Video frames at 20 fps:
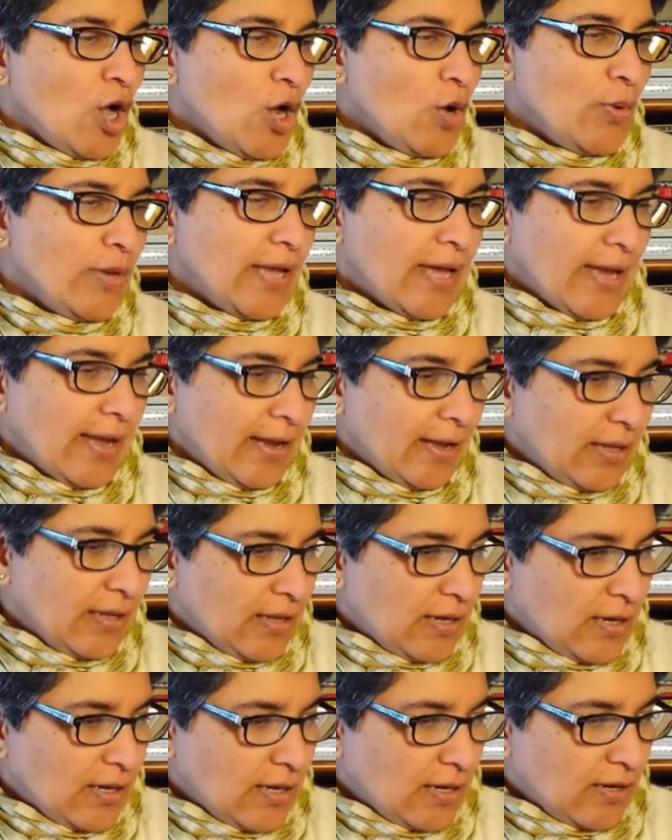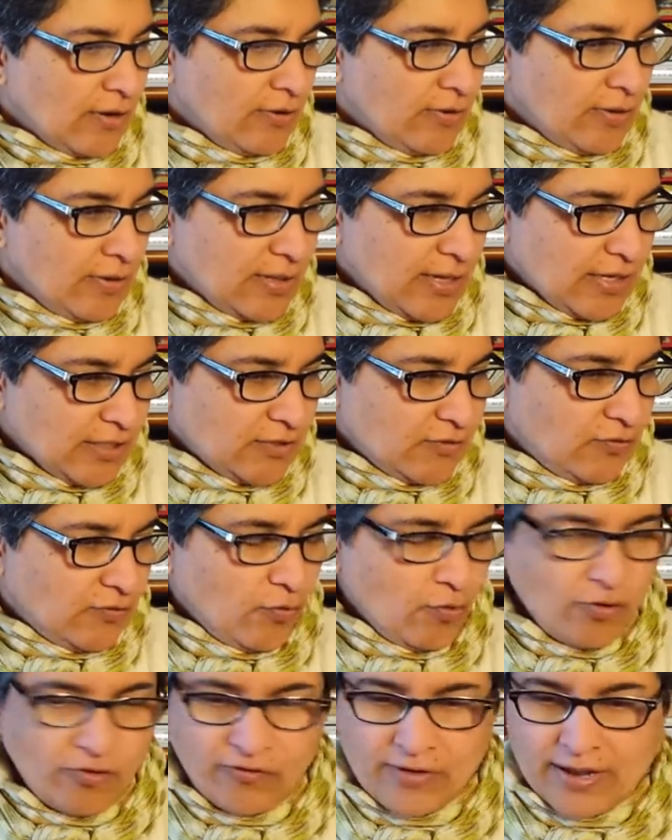Okay, last
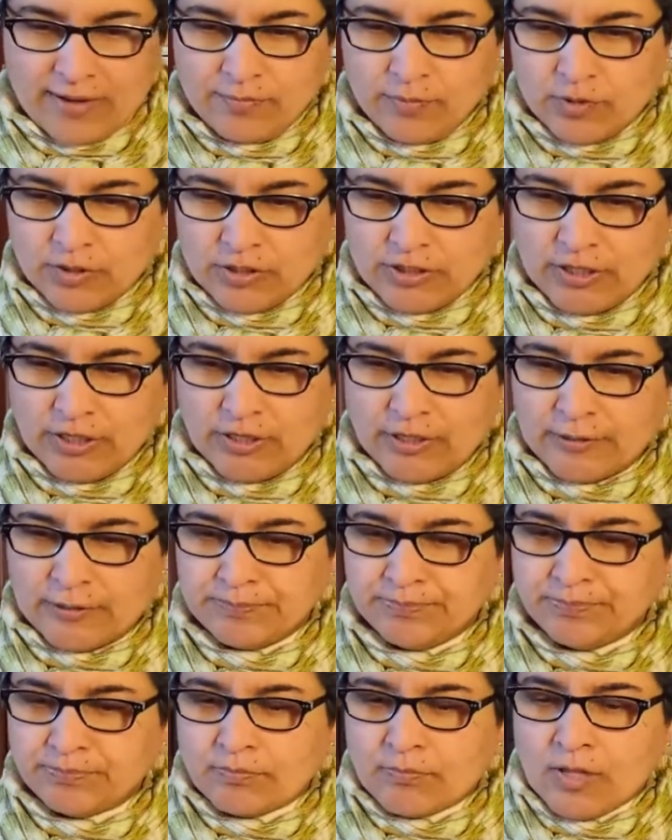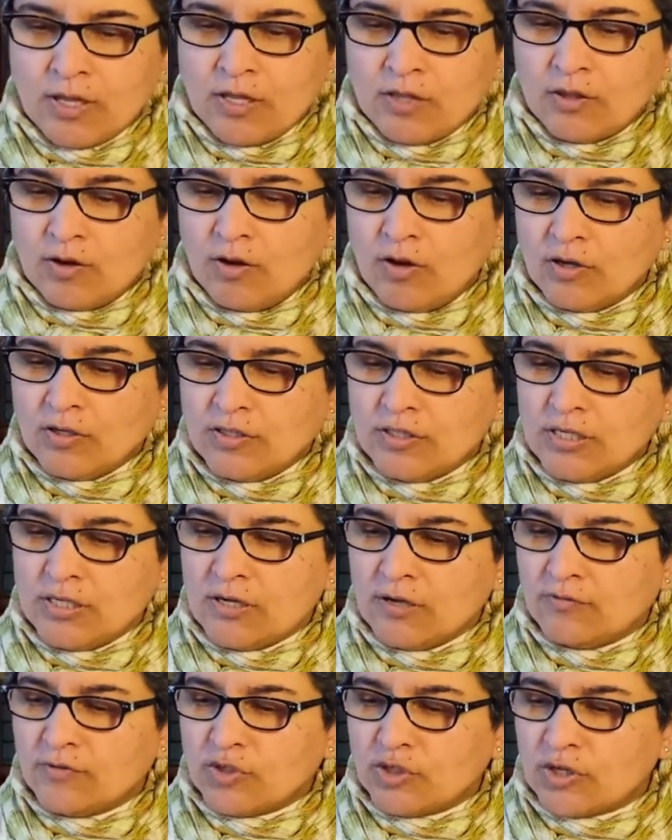four or five books here. The
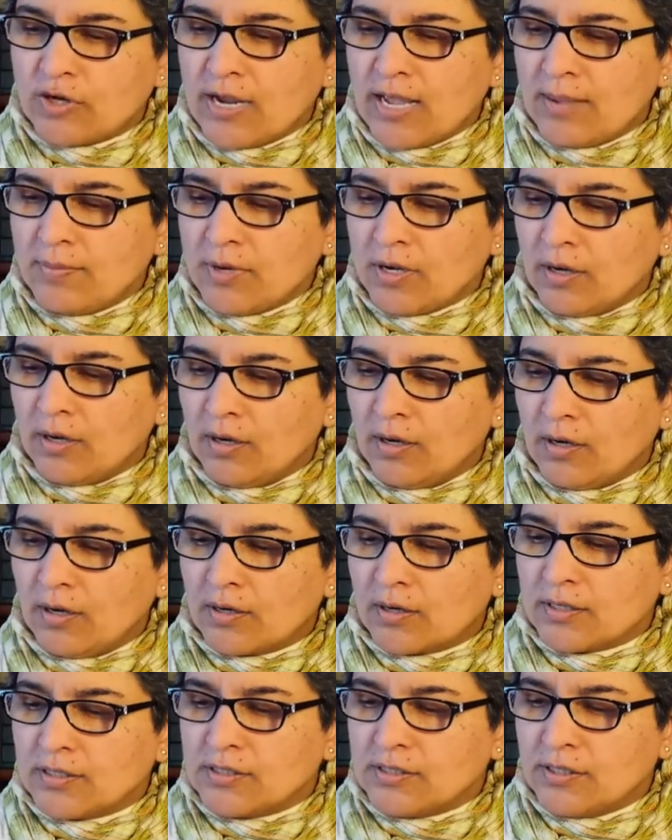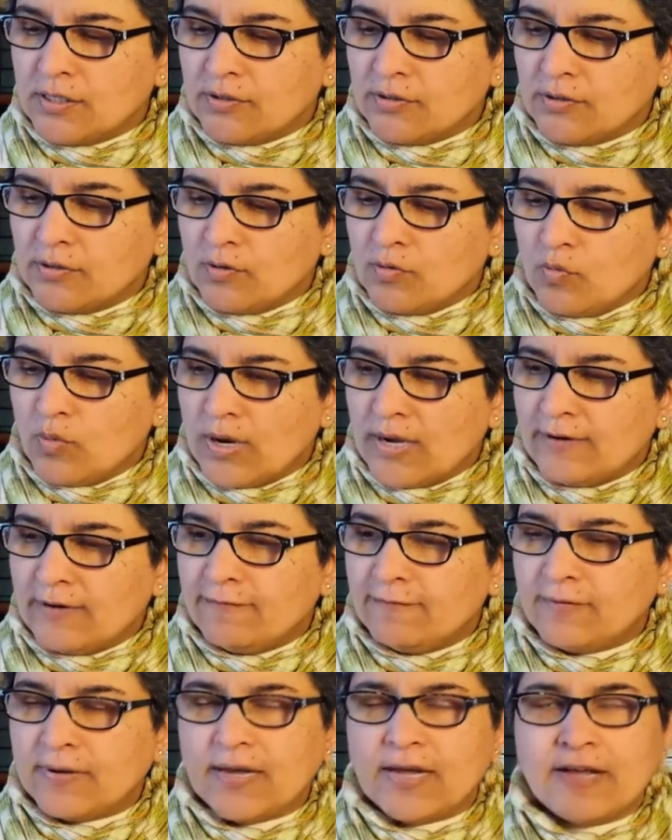Haunting of Tram Car 015
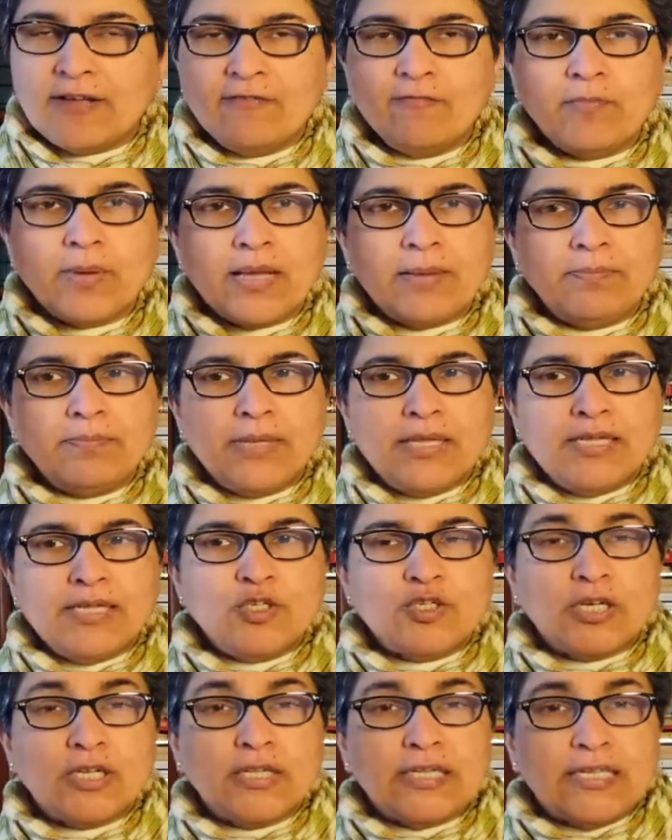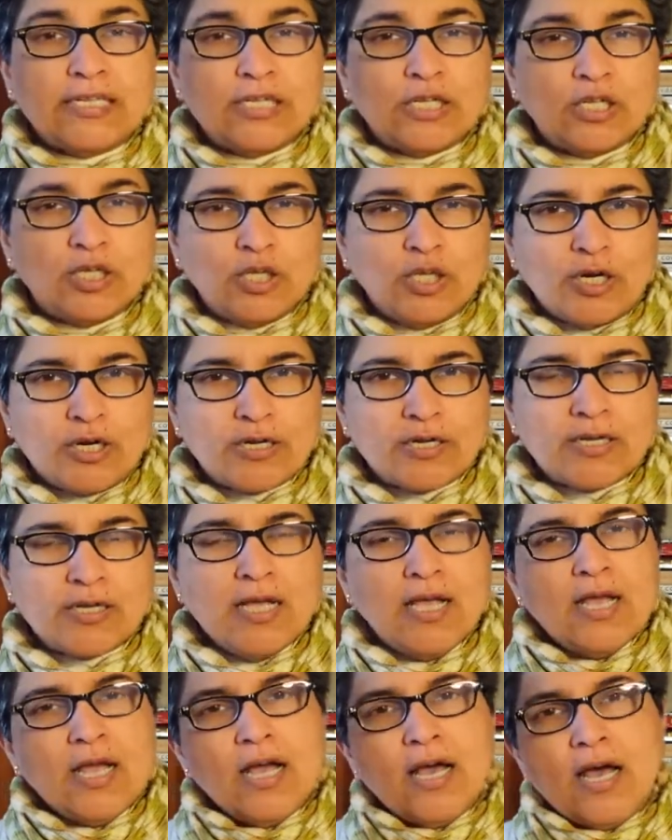by P. Jelly Clark.
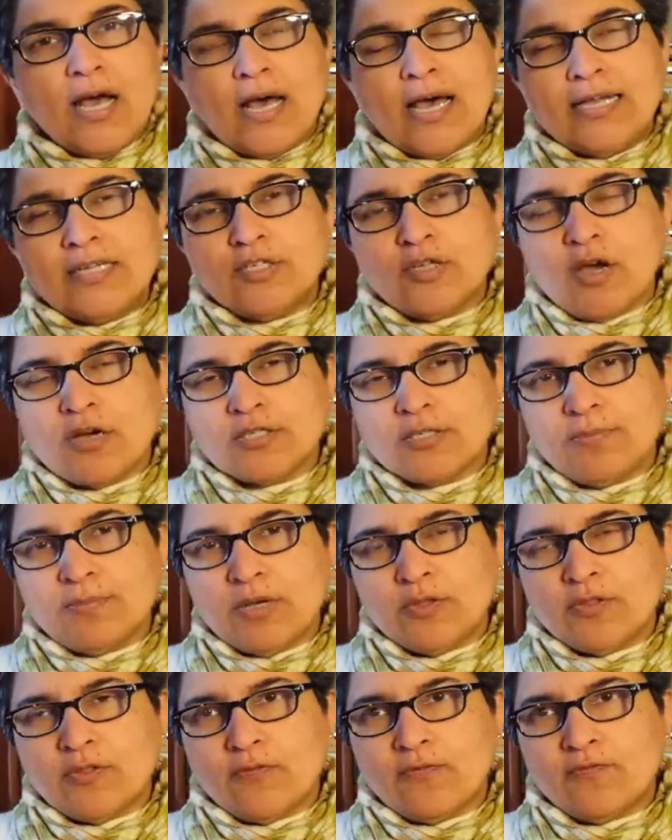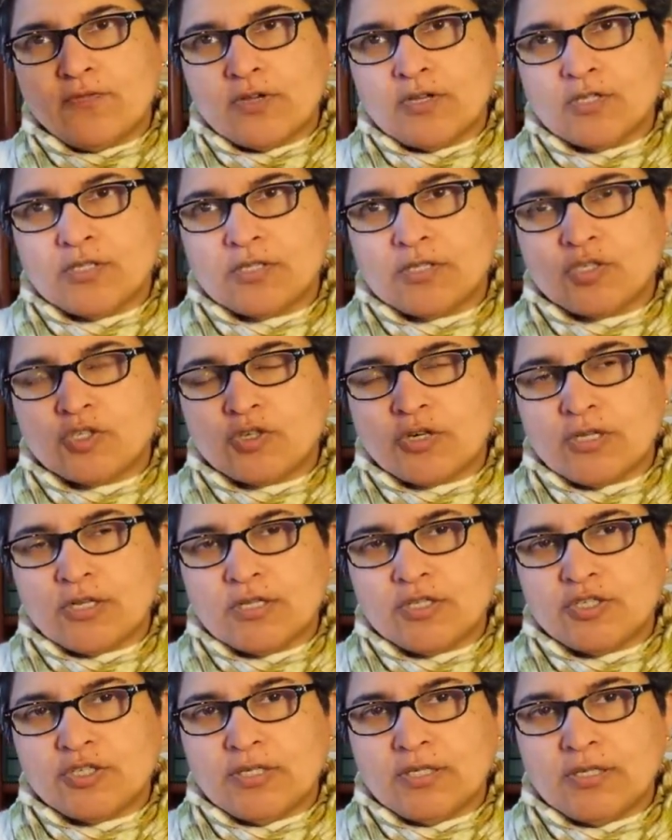I talked about the first
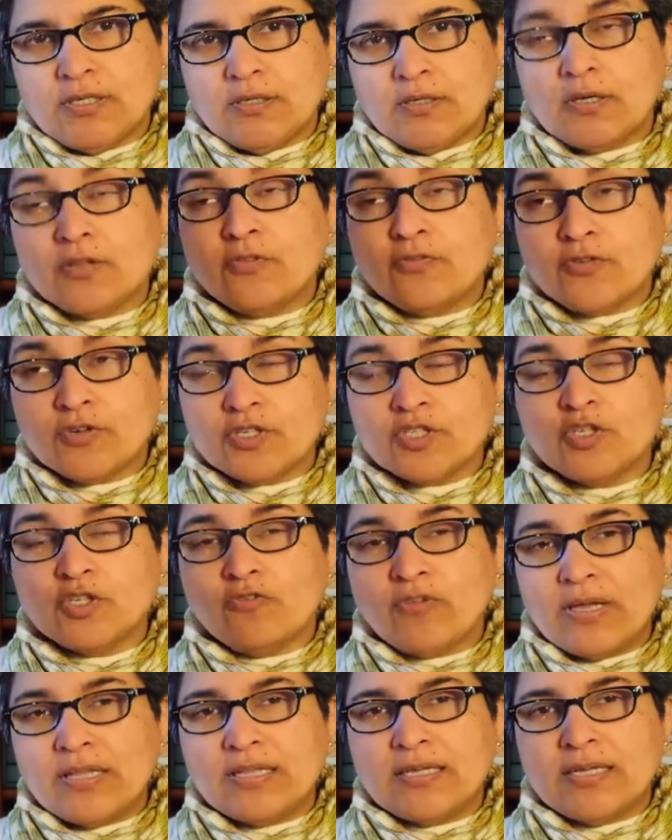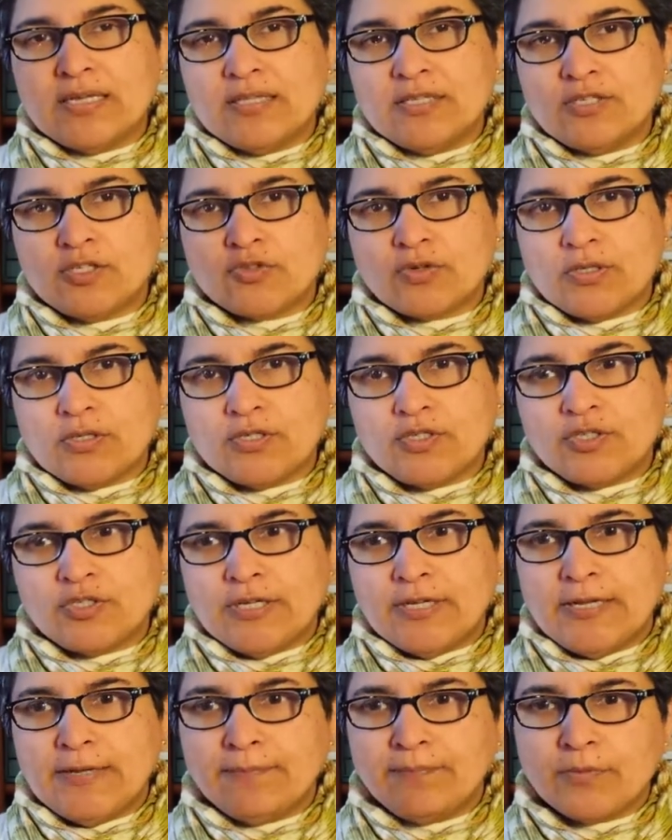trilogy, the first novella in this
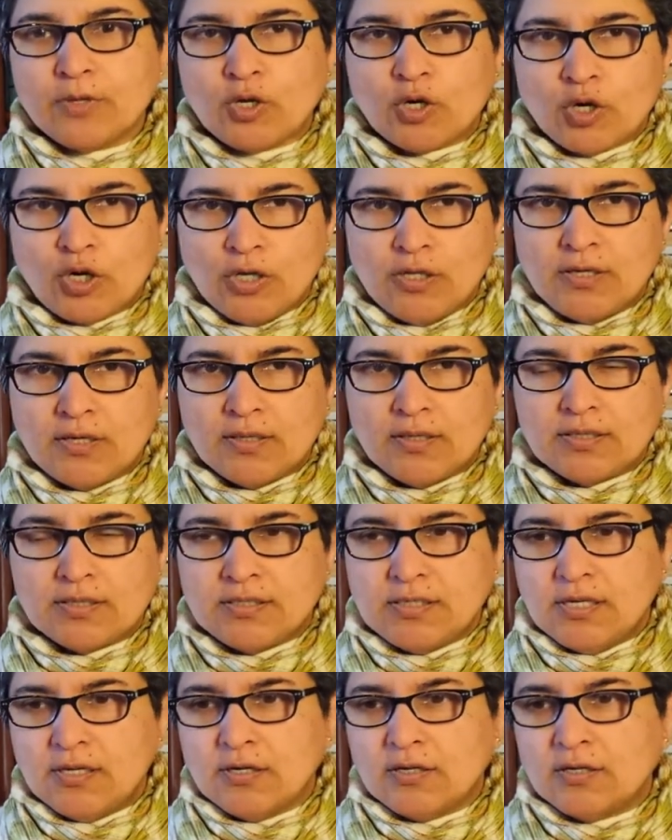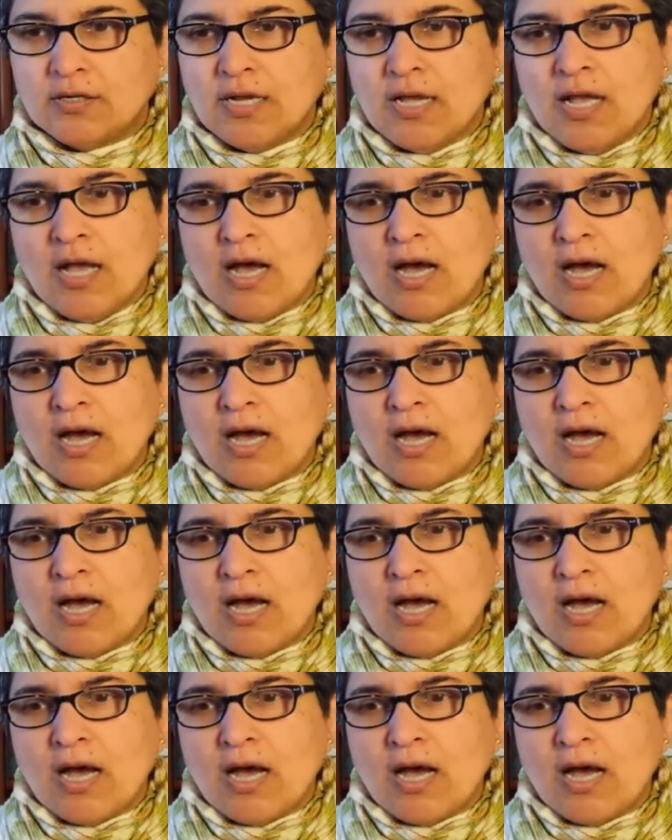trilogy earlier this year.